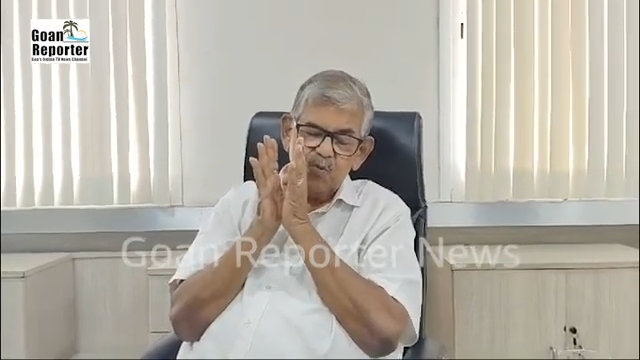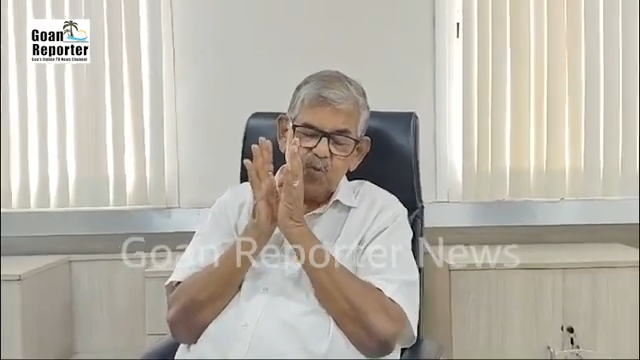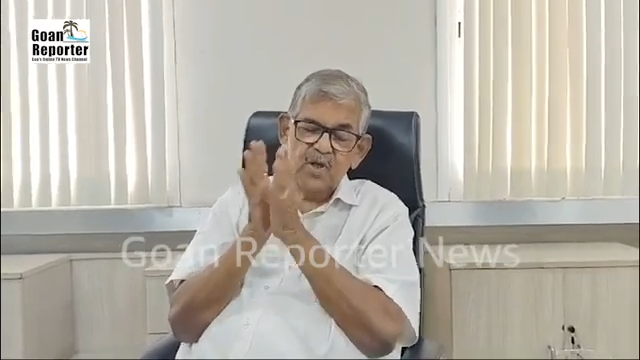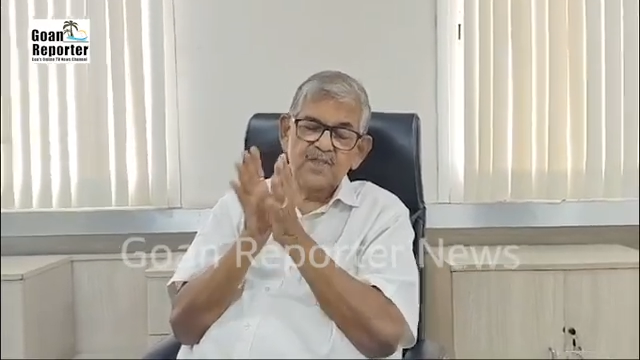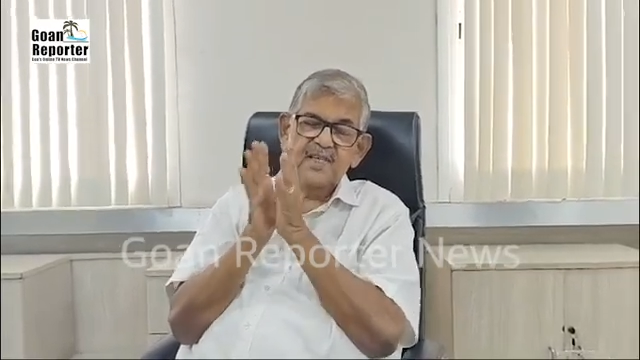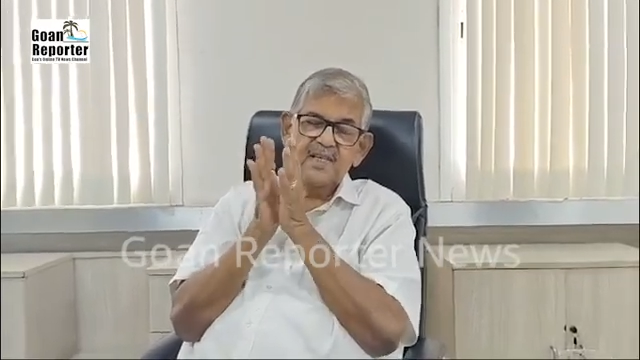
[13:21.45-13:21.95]

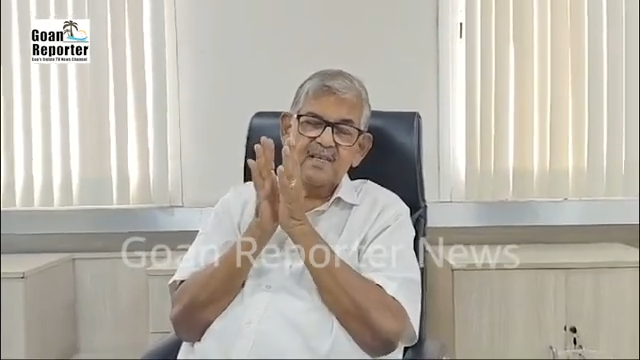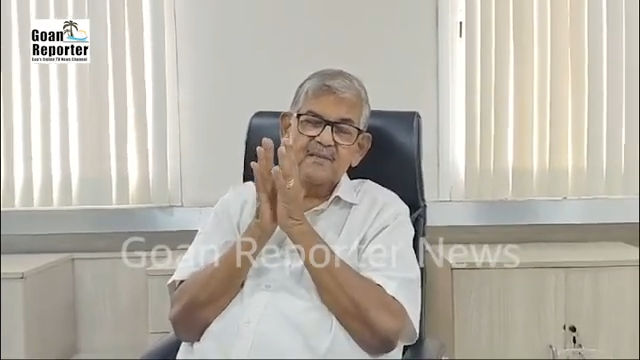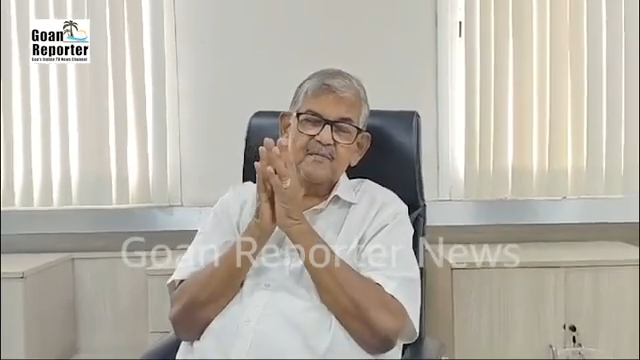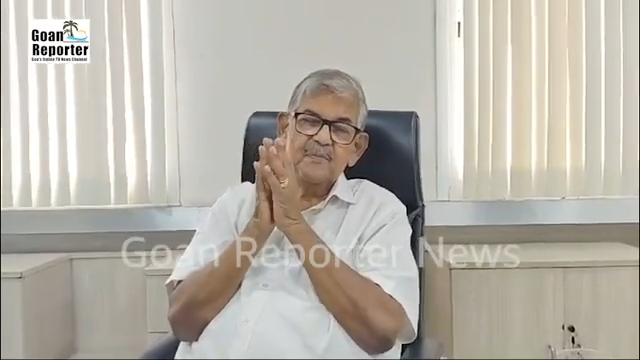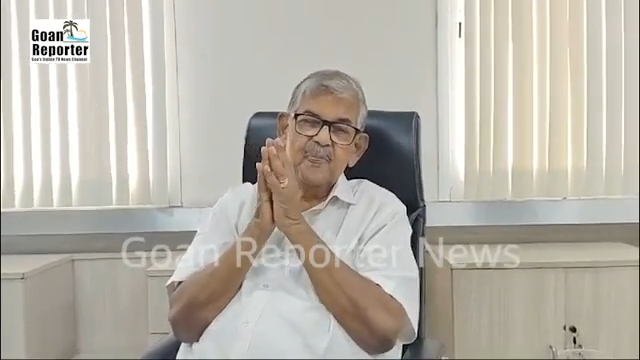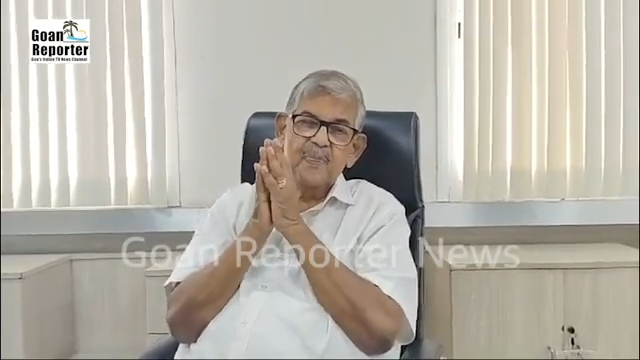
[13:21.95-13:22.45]
water
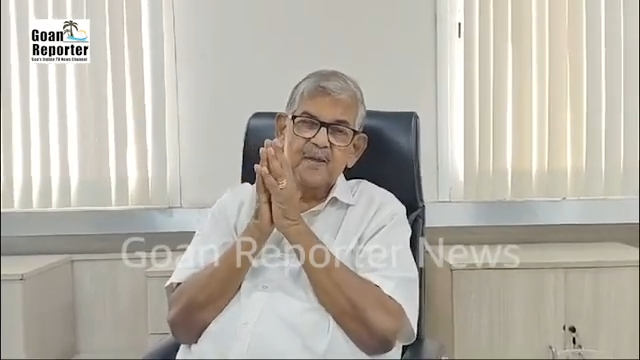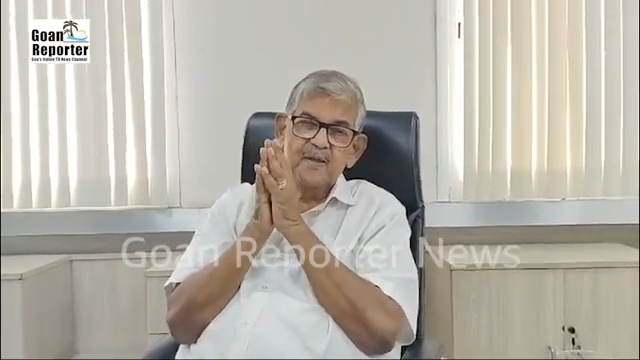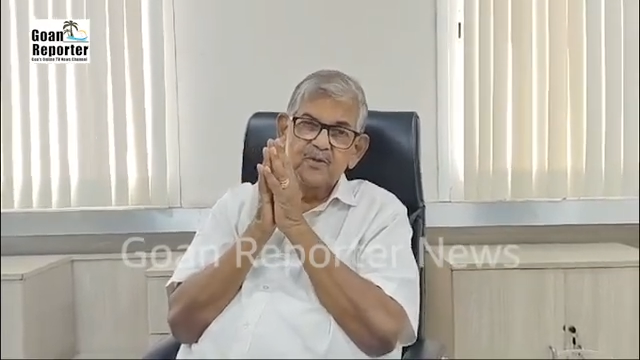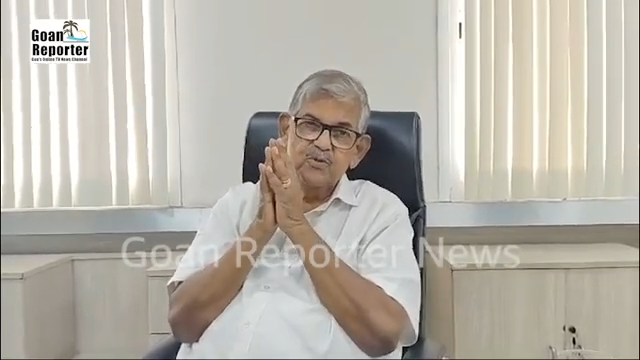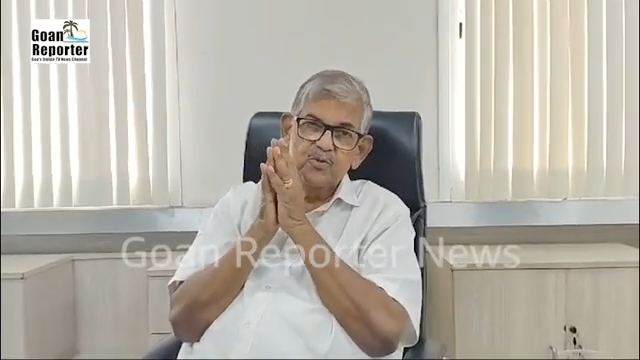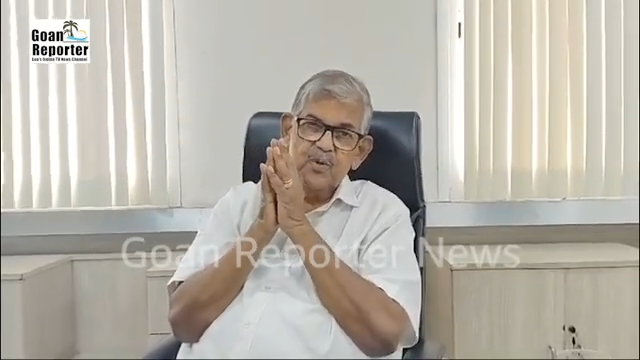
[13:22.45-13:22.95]

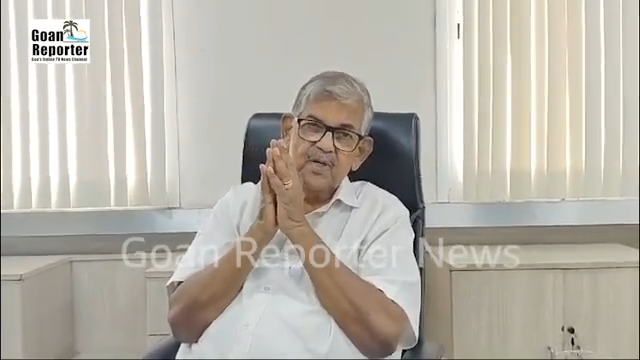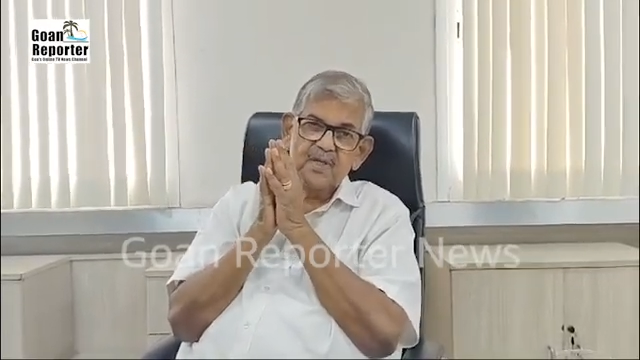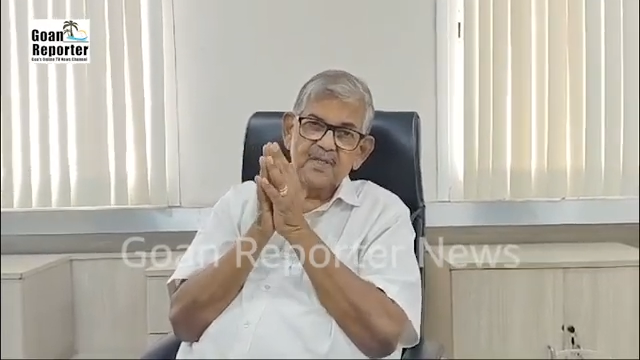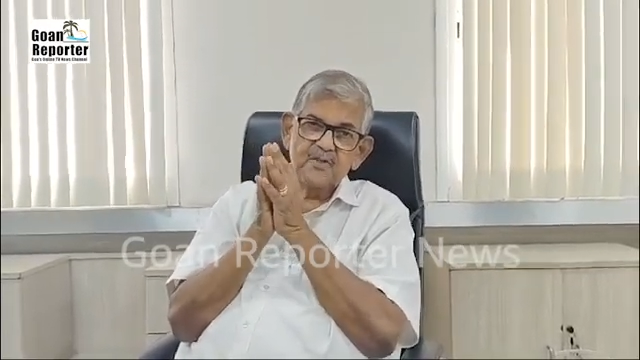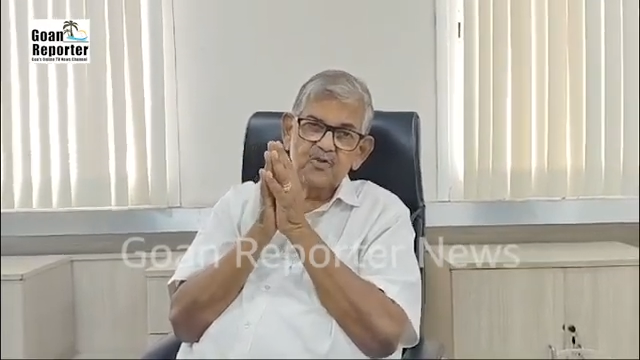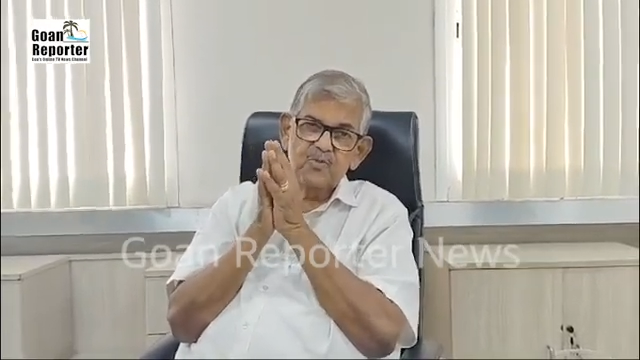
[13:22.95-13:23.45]
to our
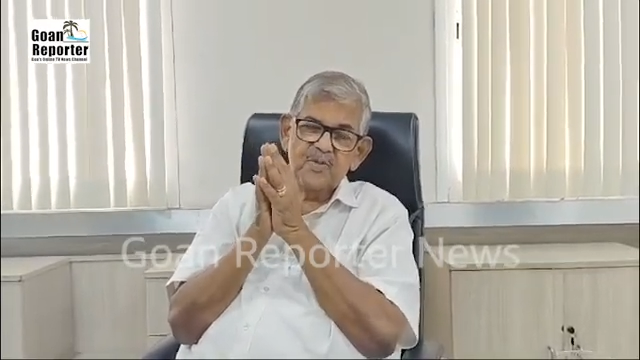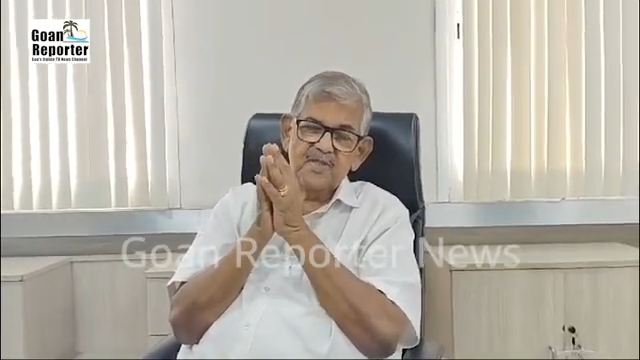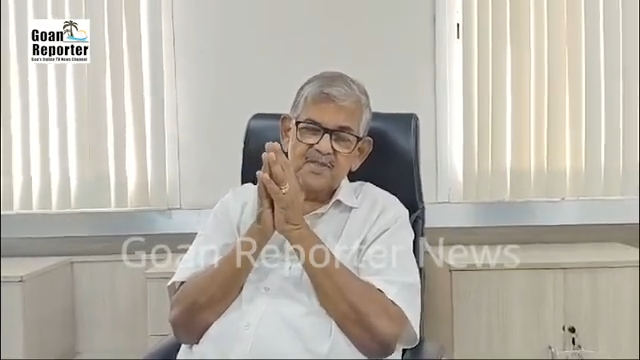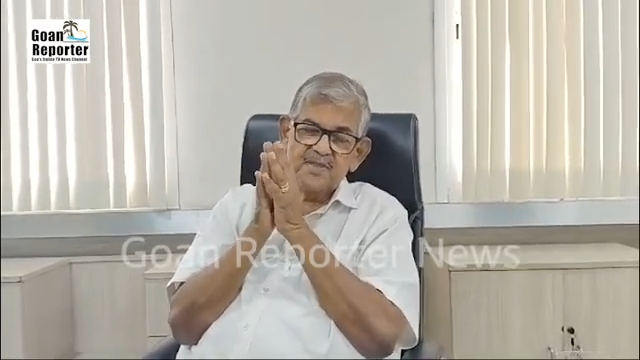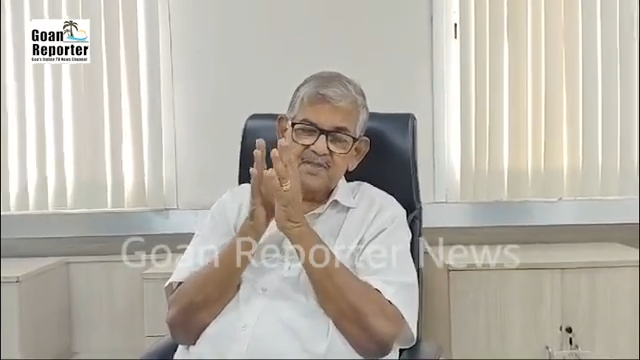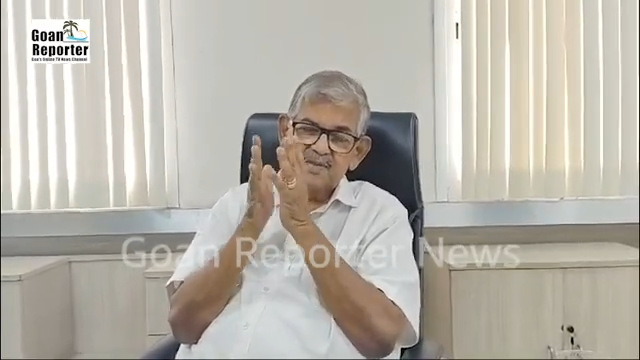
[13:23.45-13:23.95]

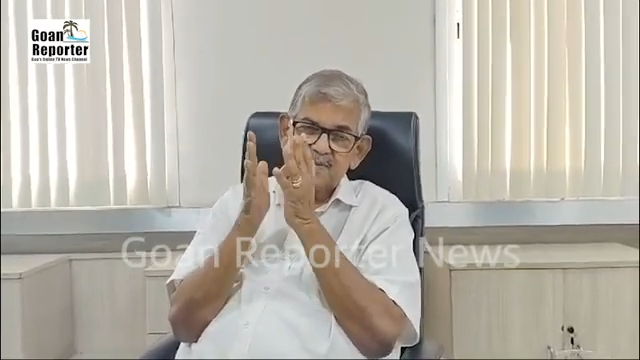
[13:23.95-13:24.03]
consumers,